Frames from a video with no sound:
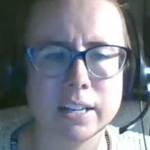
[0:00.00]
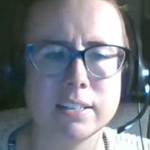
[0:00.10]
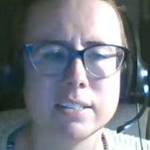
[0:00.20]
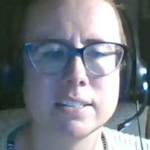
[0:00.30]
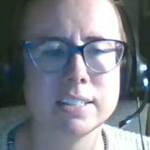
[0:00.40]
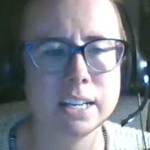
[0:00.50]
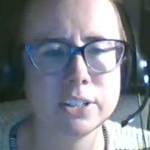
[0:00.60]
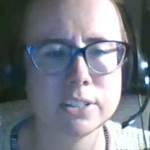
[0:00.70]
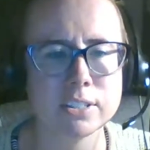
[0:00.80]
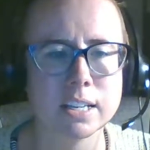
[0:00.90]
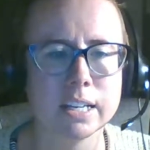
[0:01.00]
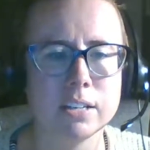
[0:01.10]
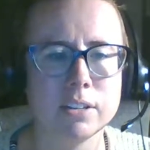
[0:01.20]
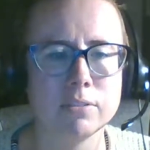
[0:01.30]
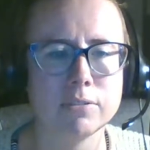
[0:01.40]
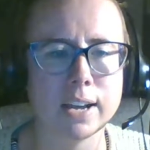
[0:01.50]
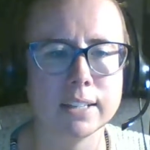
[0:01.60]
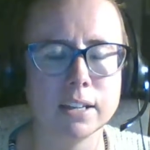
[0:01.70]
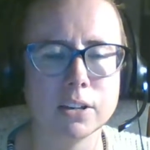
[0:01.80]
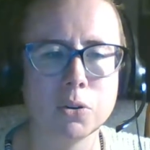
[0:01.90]
And desire is kind of
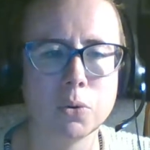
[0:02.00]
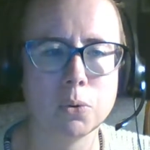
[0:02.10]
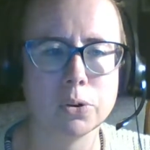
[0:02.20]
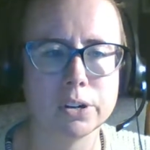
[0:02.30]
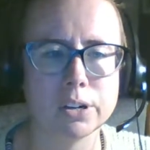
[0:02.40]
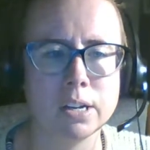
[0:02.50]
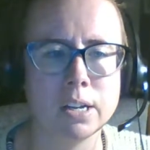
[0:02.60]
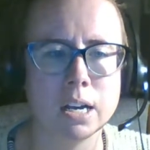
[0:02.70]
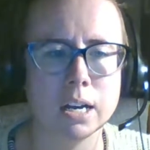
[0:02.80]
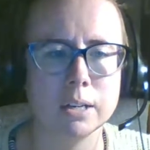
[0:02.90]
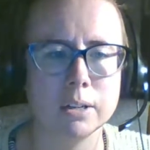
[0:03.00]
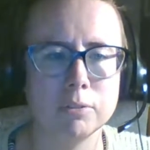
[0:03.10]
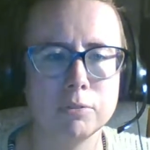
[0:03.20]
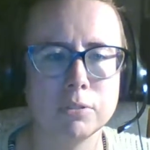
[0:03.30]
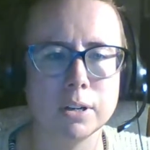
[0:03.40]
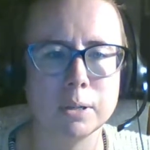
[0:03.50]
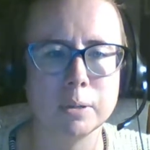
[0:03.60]
at that core of